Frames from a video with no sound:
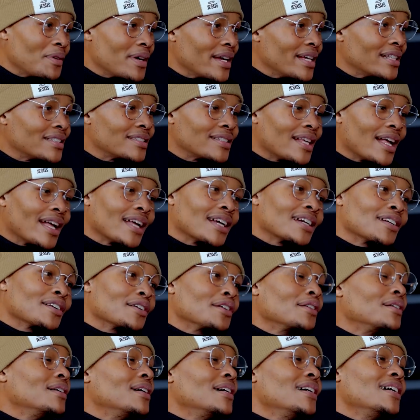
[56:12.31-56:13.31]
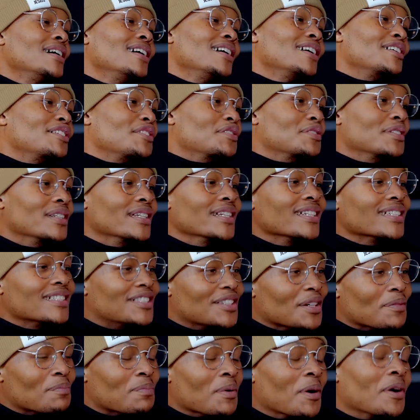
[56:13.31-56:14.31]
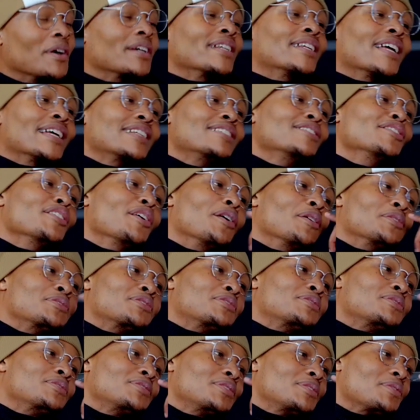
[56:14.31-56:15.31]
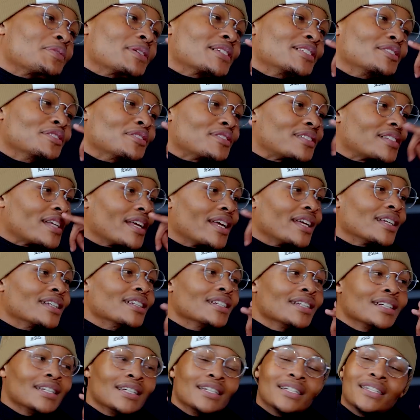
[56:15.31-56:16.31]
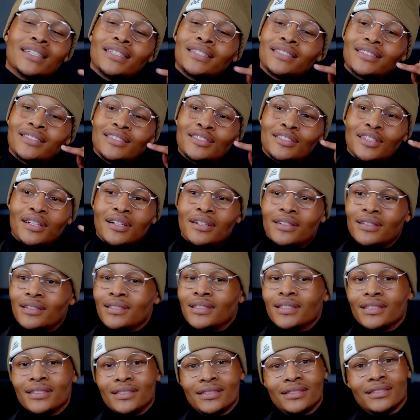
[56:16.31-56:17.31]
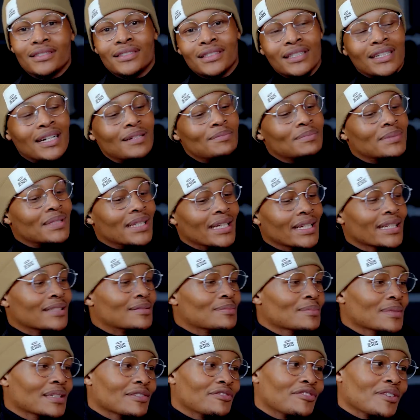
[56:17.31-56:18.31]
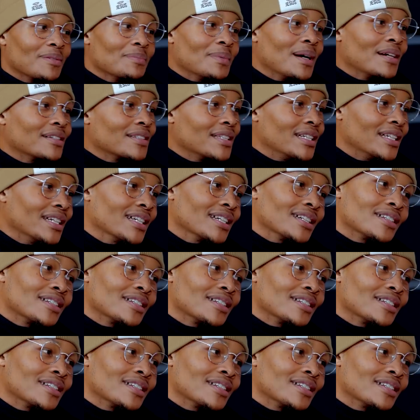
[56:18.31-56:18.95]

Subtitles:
Where it's like, yo, you need your boy that knows when you say, Doug, come get me from out here.